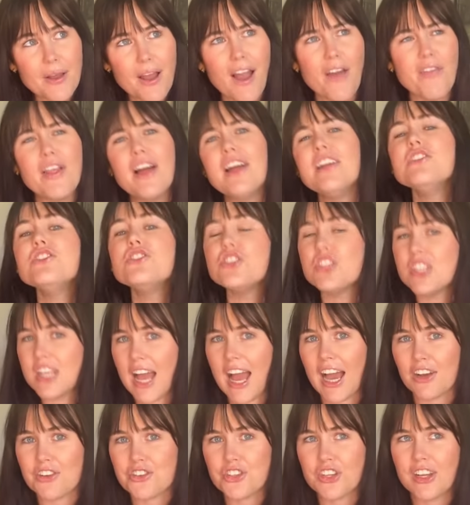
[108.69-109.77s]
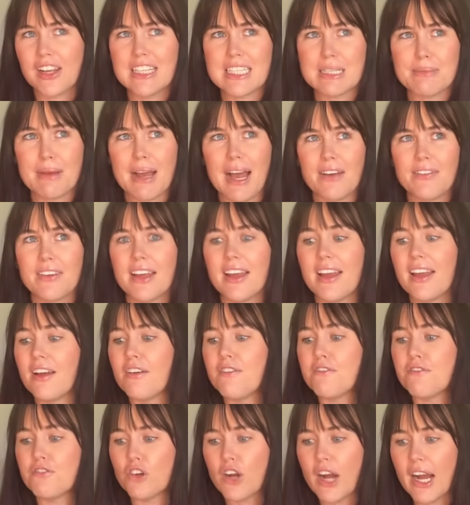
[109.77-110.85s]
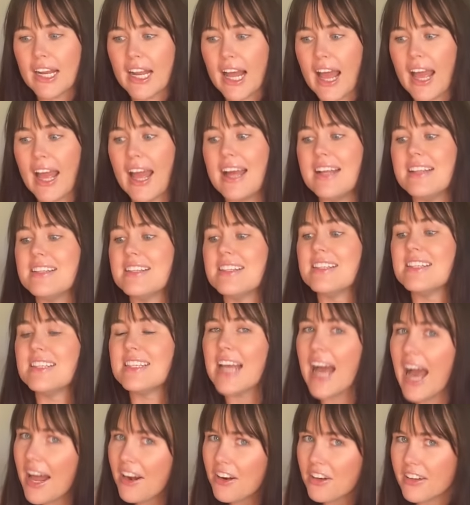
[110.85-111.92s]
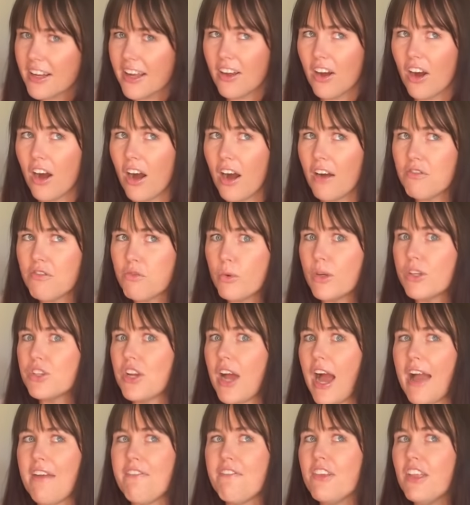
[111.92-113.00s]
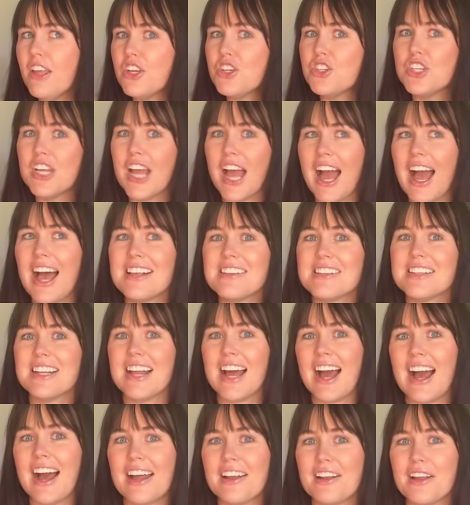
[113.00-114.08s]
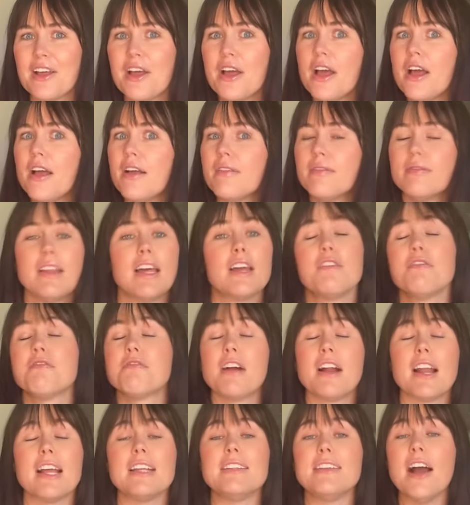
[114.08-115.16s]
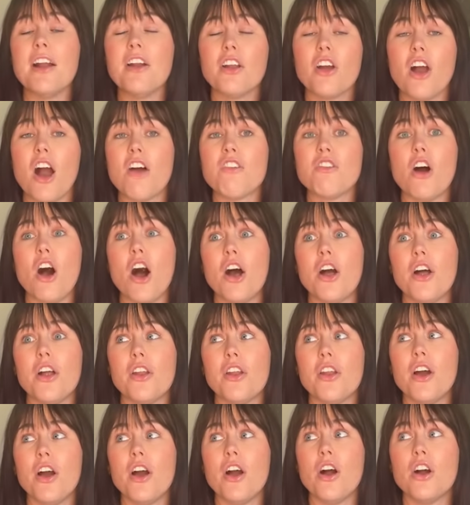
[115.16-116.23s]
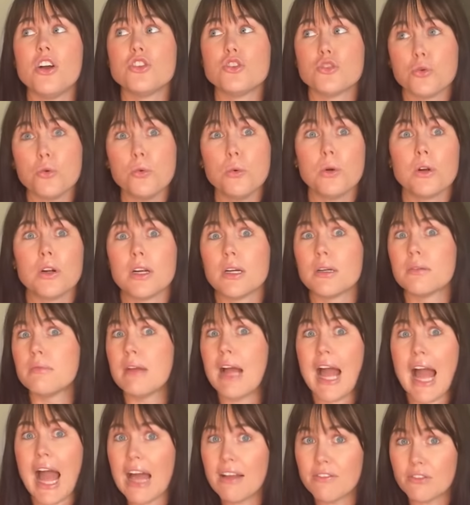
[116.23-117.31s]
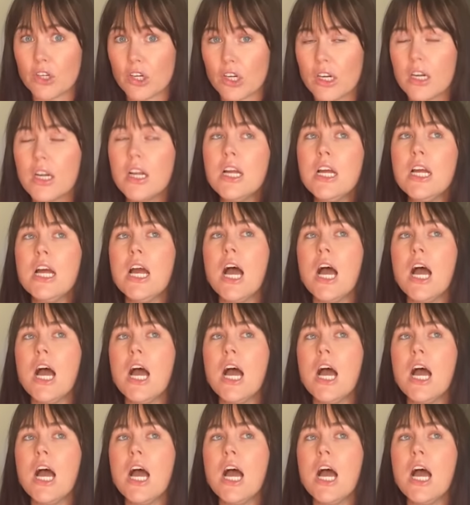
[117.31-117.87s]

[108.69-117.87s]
And then she actually ends up having Friday and Saturday off, which I feel like she hasn't had like Friday, Saturday off on tour ever.